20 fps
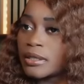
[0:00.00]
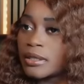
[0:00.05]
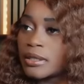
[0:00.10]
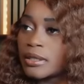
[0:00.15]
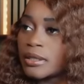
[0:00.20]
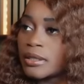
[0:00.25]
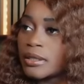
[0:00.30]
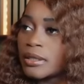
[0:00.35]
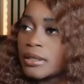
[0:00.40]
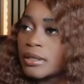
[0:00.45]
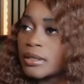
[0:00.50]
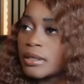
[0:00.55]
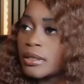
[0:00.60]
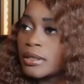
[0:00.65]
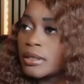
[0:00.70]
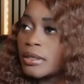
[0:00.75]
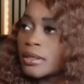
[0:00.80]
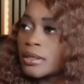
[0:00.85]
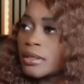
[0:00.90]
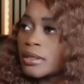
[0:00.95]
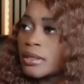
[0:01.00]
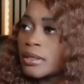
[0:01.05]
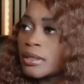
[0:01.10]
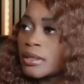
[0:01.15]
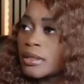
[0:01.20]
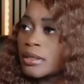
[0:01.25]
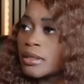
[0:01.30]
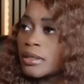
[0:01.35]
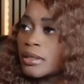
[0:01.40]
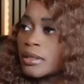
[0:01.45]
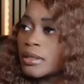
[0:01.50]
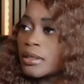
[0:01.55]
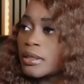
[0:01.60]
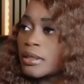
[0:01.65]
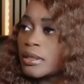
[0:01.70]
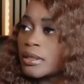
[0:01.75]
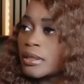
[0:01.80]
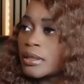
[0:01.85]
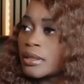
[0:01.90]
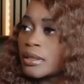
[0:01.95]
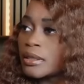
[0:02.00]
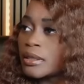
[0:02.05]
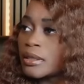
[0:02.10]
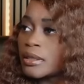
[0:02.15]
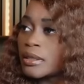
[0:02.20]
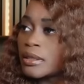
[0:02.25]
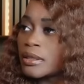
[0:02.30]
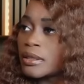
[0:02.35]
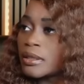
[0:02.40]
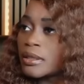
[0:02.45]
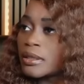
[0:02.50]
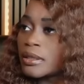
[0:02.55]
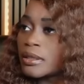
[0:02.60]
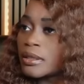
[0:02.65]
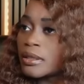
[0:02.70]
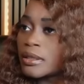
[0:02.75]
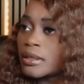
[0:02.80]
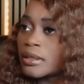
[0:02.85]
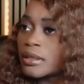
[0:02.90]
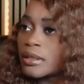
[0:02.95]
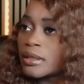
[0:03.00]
Nothing is said.